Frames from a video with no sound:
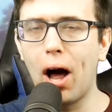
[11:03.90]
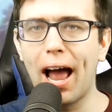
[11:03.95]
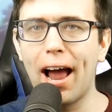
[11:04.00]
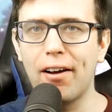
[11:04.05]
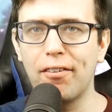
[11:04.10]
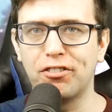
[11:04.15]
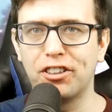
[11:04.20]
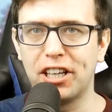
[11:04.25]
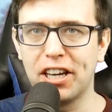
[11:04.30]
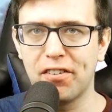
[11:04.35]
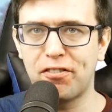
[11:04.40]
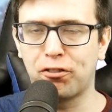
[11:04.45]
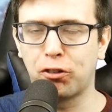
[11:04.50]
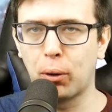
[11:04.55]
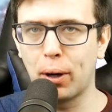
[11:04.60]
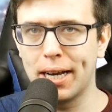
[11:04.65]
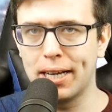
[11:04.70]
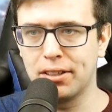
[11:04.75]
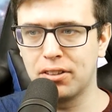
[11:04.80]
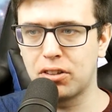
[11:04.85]
have
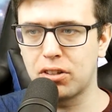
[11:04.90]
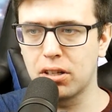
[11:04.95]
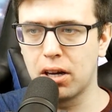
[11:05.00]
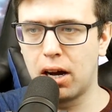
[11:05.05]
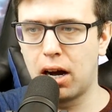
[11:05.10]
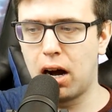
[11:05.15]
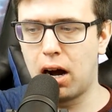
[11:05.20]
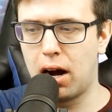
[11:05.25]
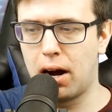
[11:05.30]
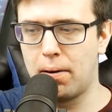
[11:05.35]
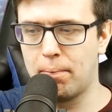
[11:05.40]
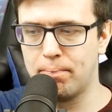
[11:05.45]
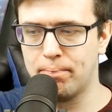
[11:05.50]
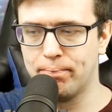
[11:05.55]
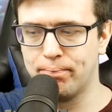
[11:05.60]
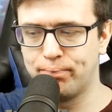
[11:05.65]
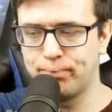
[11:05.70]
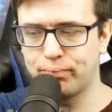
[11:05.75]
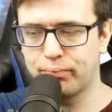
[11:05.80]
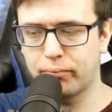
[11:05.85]
different
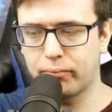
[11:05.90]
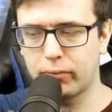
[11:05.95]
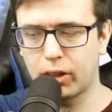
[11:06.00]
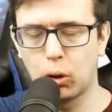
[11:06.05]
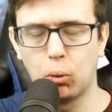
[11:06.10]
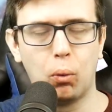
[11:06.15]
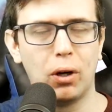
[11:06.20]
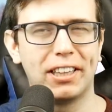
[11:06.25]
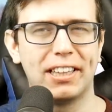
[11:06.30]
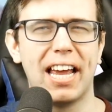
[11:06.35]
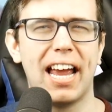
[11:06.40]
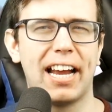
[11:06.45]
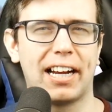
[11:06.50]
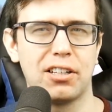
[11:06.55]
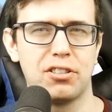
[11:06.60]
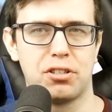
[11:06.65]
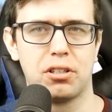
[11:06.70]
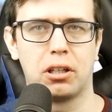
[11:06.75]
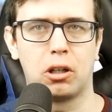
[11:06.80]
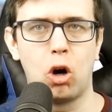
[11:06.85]
um what the heck
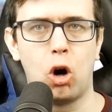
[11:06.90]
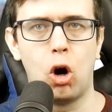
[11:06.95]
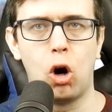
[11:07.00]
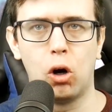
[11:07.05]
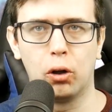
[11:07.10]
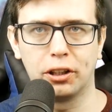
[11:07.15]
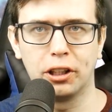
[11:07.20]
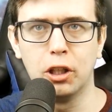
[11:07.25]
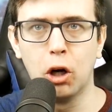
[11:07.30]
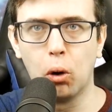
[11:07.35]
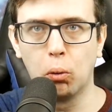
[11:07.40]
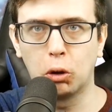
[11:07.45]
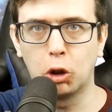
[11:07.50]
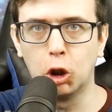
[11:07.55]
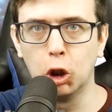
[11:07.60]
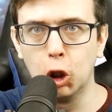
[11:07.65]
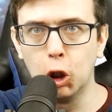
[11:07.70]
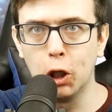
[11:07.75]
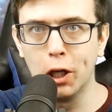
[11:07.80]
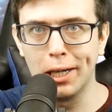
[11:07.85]
is it called? You know,
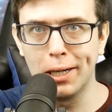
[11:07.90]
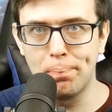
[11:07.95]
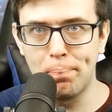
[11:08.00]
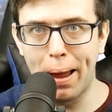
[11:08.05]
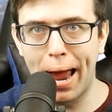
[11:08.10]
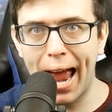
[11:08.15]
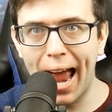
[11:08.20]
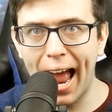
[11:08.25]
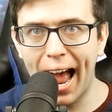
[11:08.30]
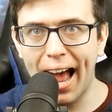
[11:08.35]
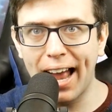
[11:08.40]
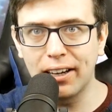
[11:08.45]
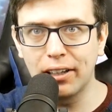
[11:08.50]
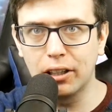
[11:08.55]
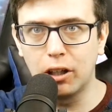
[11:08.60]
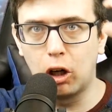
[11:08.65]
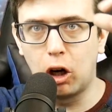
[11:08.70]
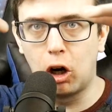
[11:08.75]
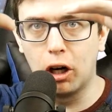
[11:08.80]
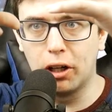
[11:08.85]
good, bad,
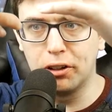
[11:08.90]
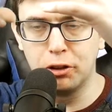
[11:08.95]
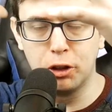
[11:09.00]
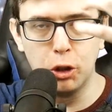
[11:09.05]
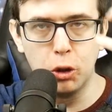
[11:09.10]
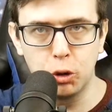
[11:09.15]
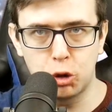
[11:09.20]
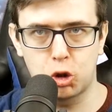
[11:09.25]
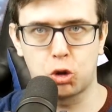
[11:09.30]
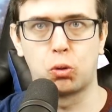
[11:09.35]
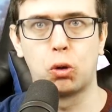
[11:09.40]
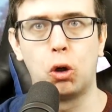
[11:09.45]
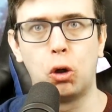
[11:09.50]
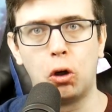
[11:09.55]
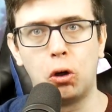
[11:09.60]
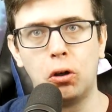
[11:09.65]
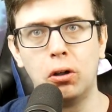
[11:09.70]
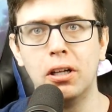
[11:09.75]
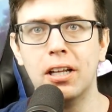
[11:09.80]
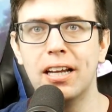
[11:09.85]
uh,
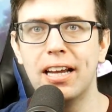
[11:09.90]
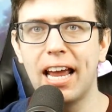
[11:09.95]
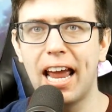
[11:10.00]
neutral.